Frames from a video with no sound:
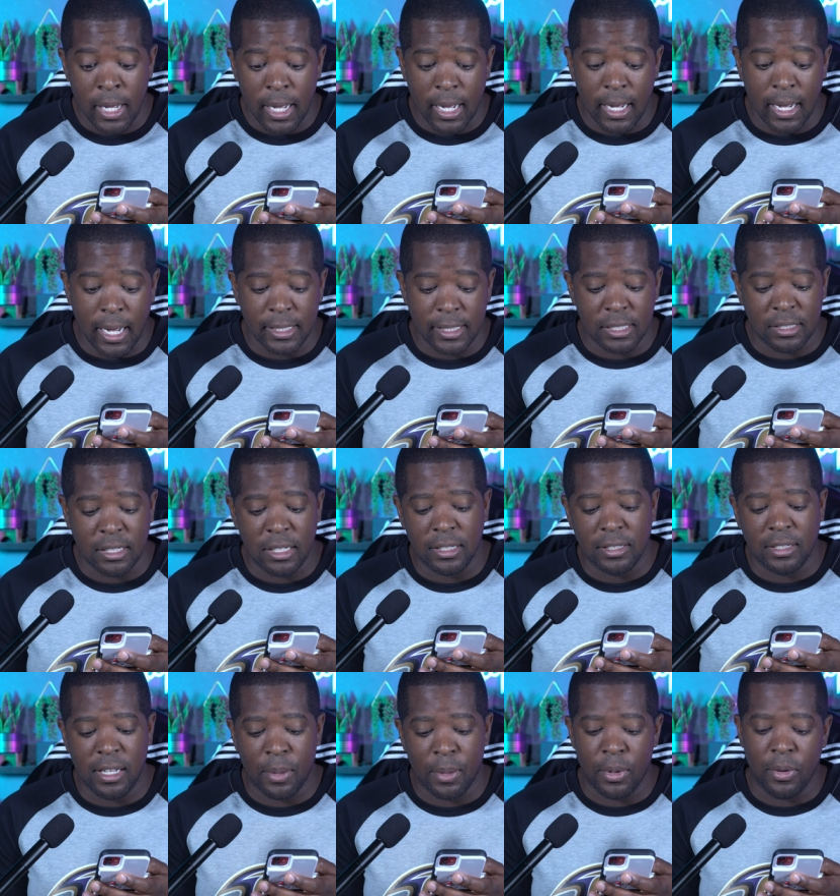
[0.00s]
Uh, I just seen
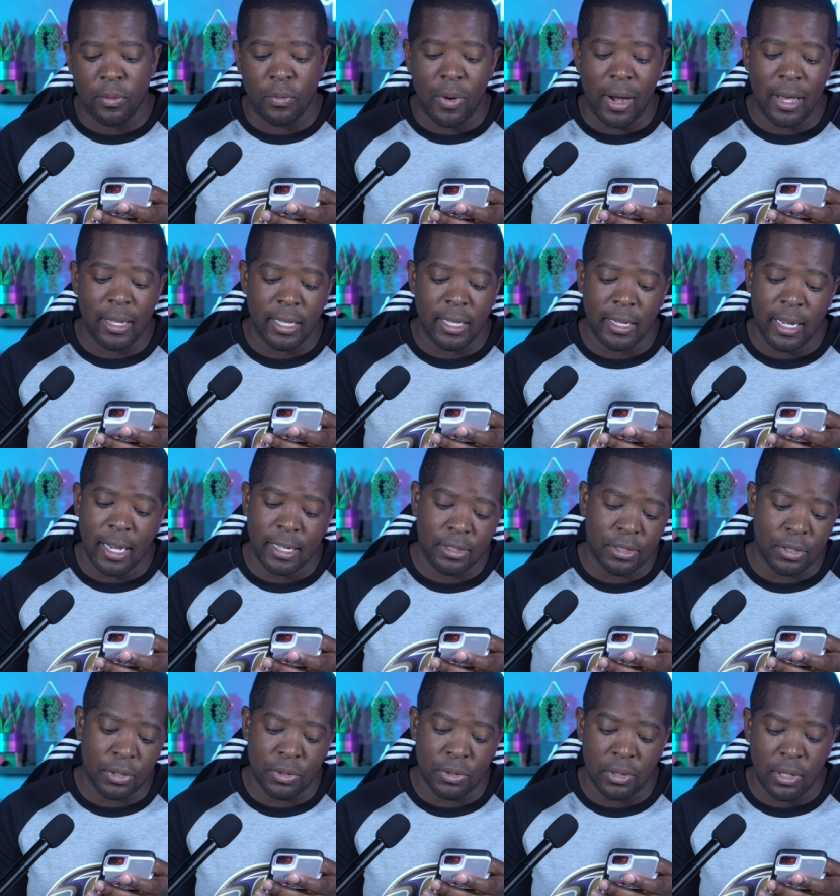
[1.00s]
a segment of Wiley and
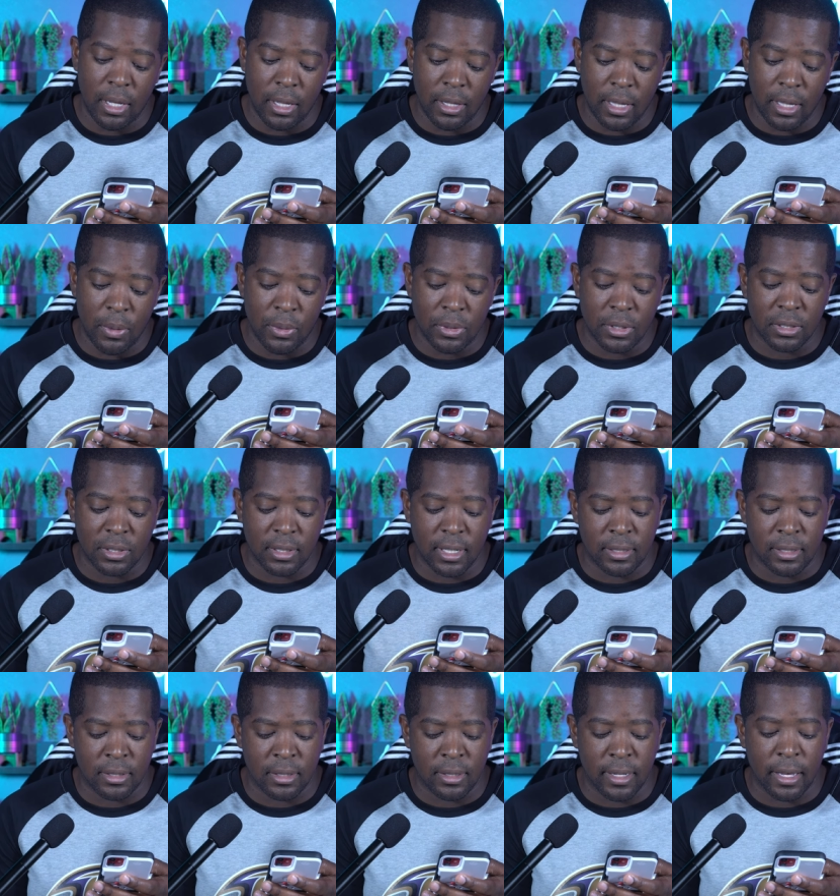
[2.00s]
Acho, and they were
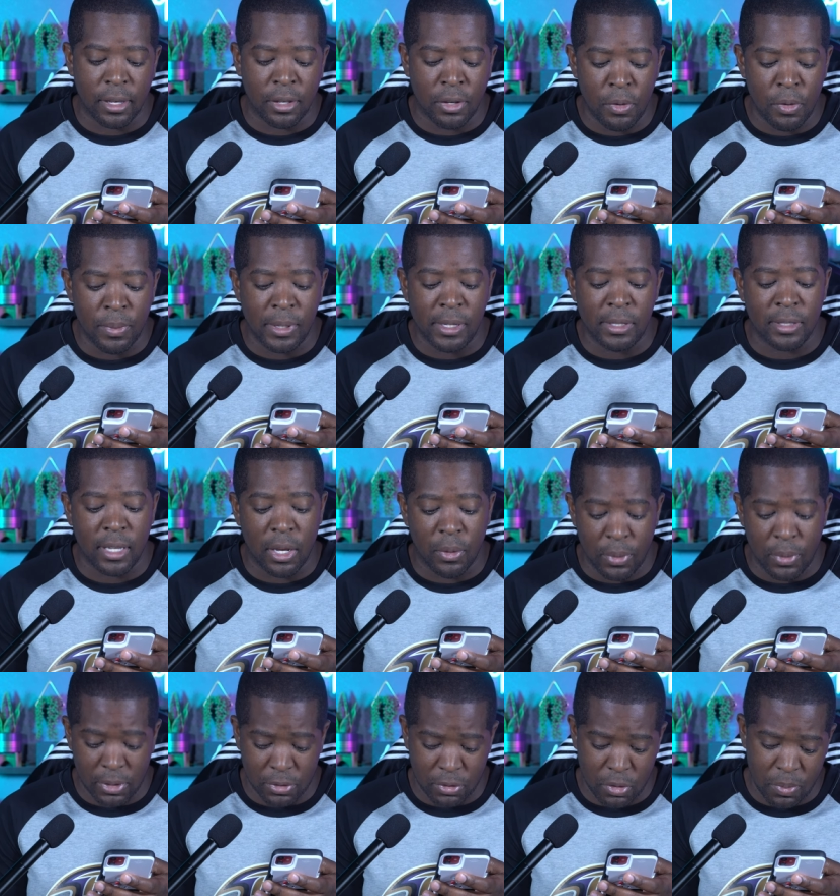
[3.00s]
discussing that Q Bs that
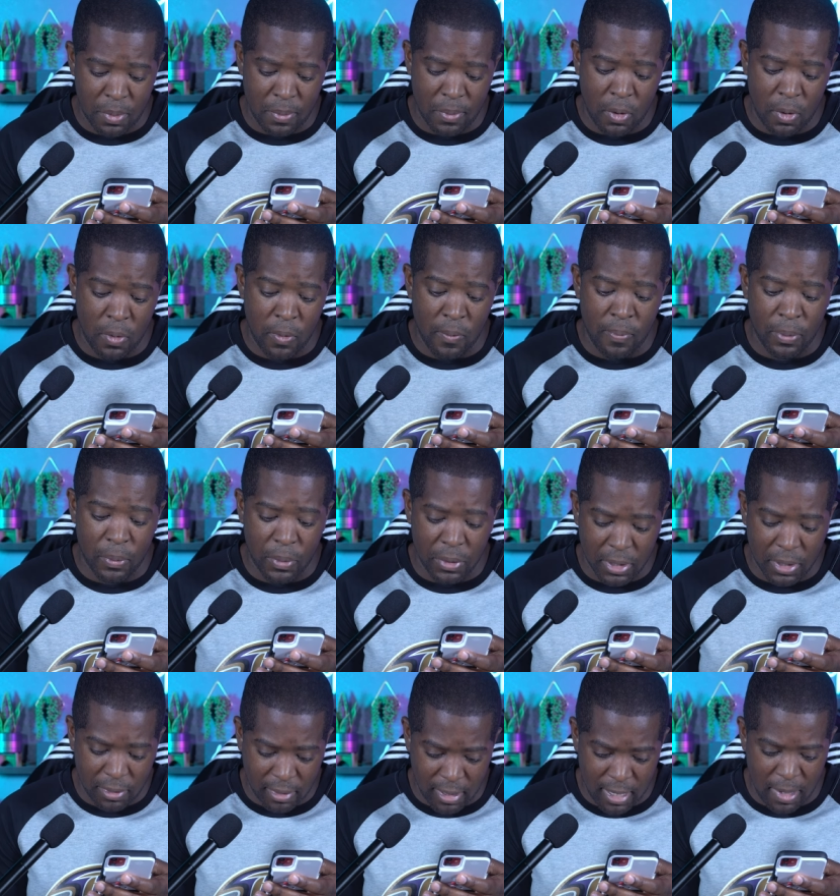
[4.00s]
win a Super Bowl with
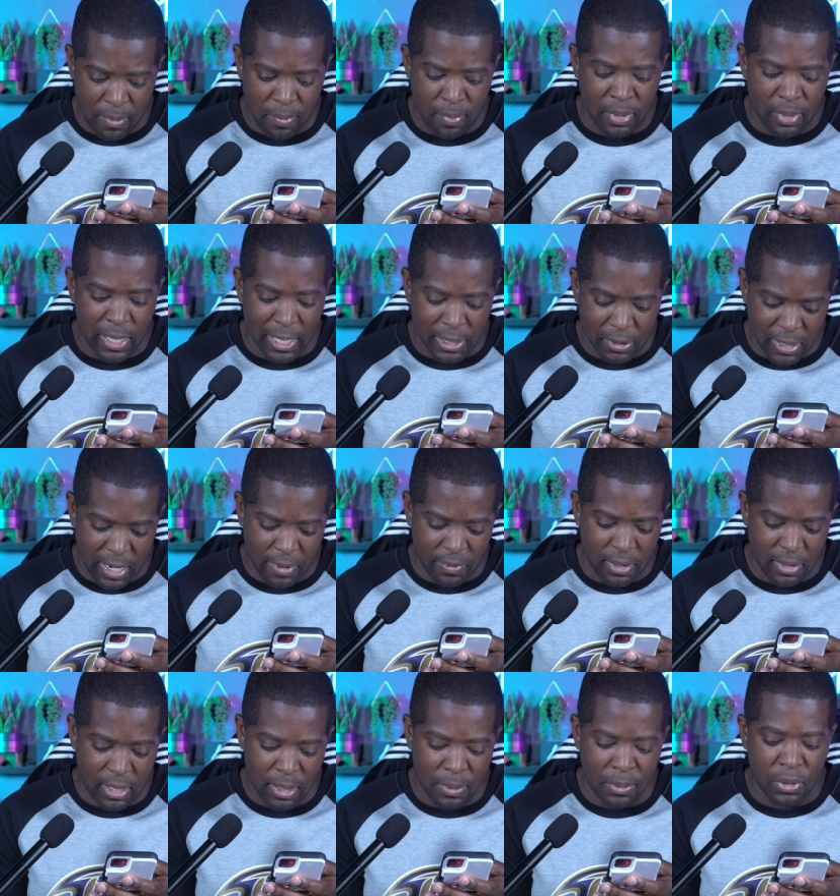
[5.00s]
the team that
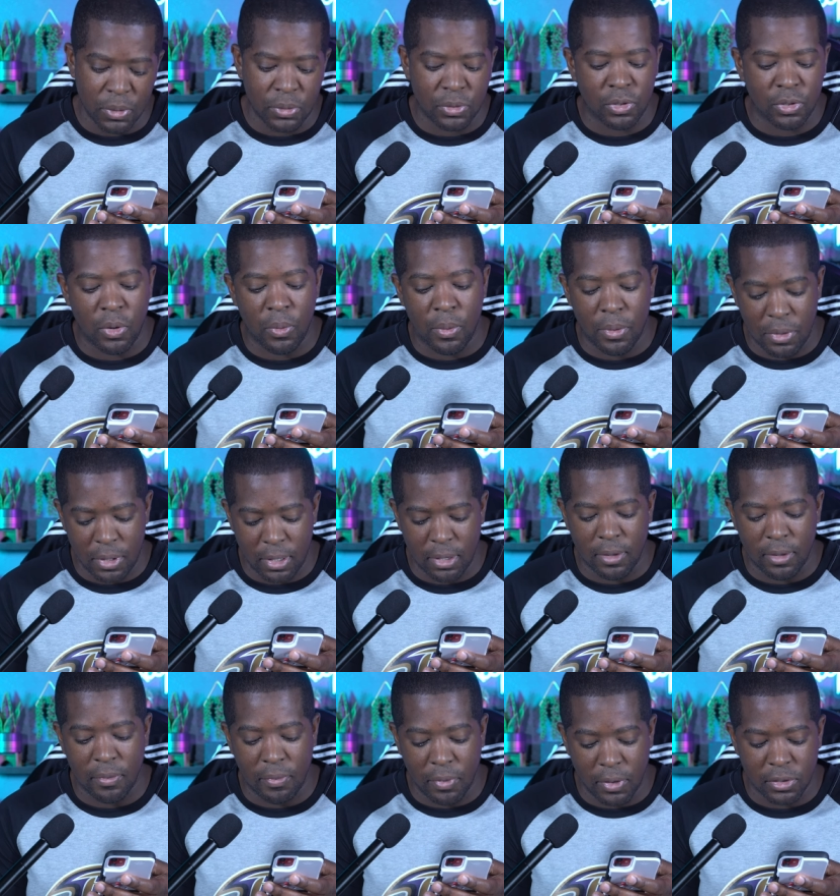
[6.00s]
drafted them do so within
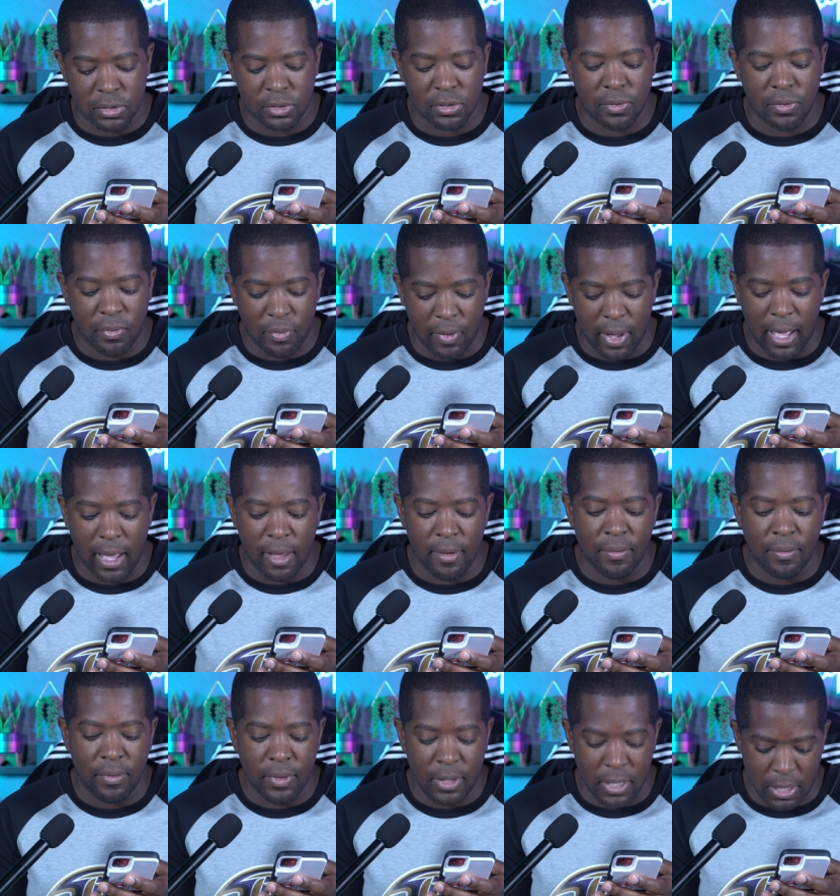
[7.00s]
the first
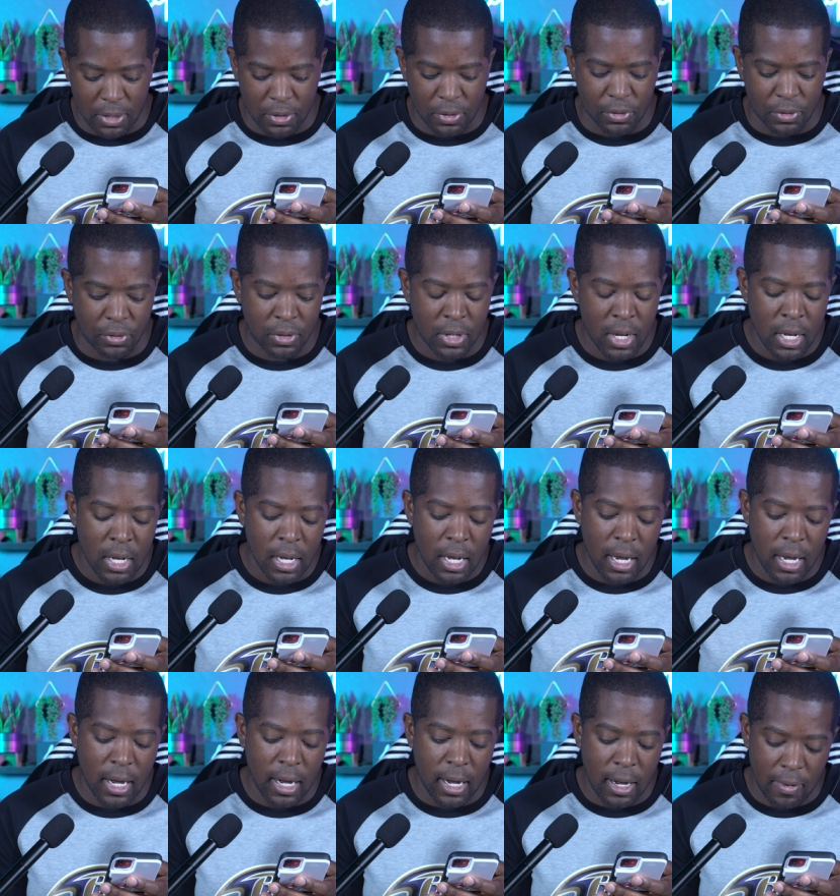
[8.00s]
five years
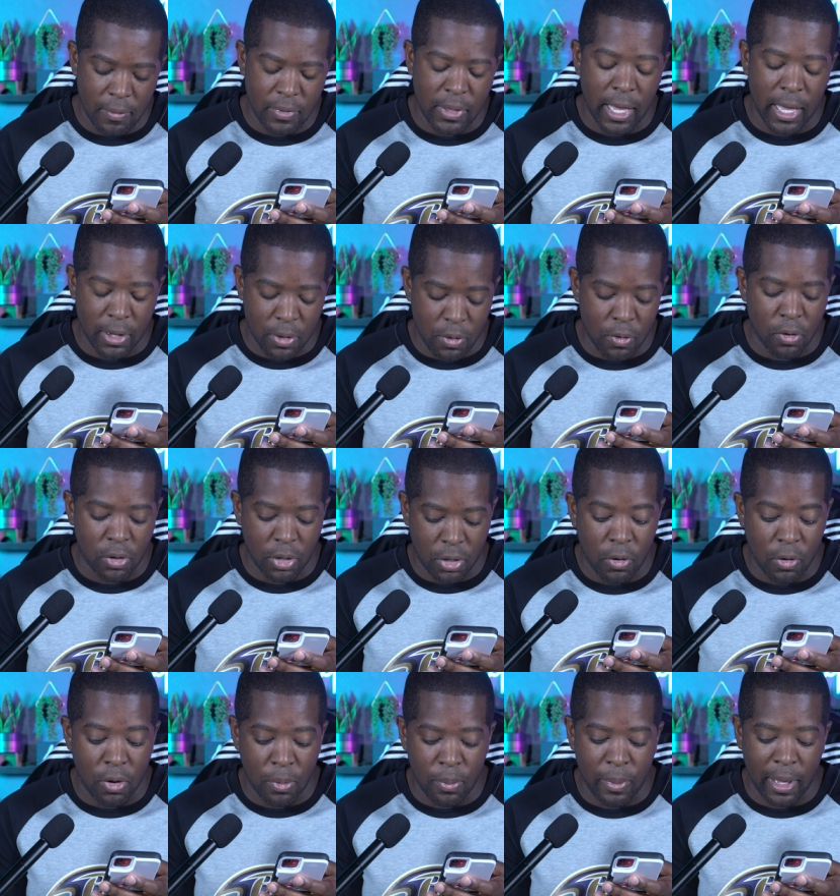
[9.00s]
uh, of that
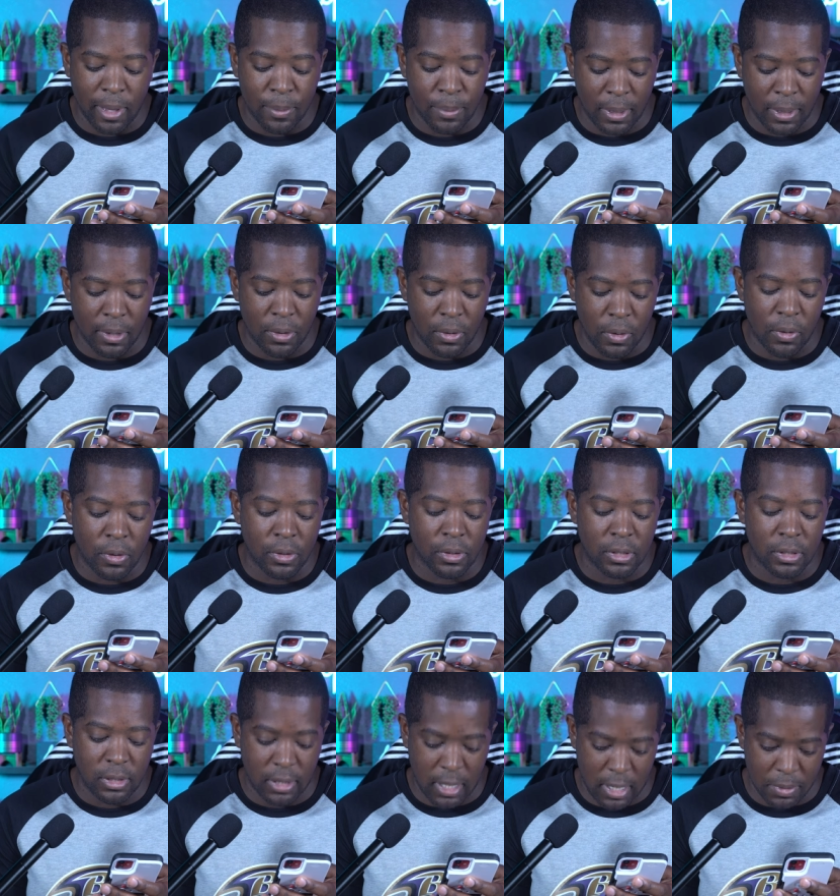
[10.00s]
quarterback being on
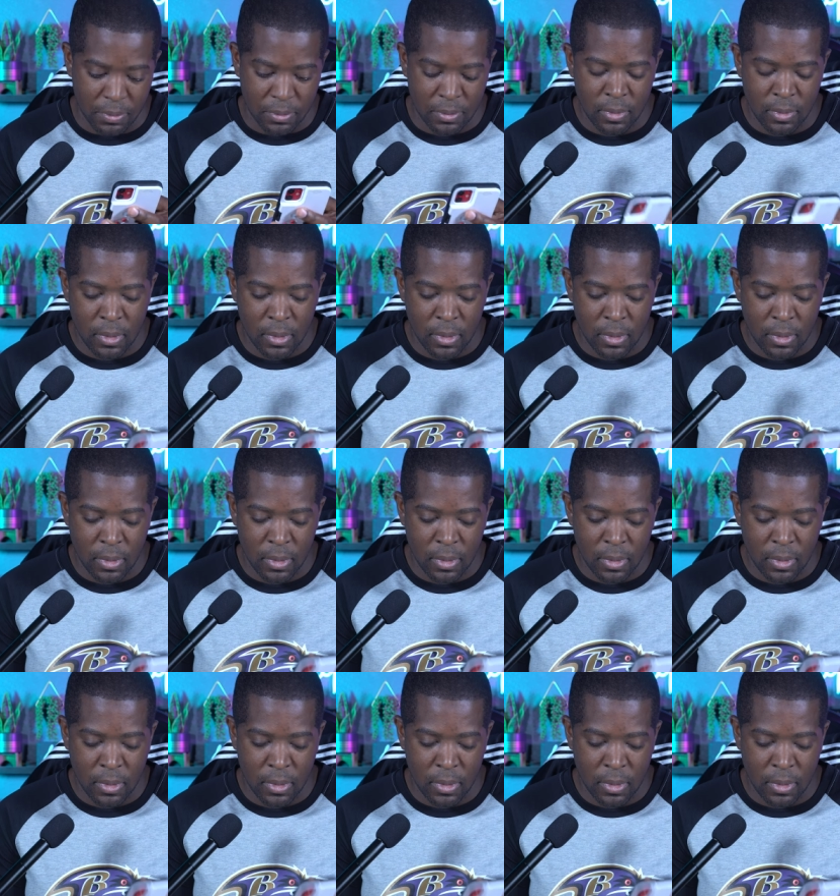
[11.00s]
the team.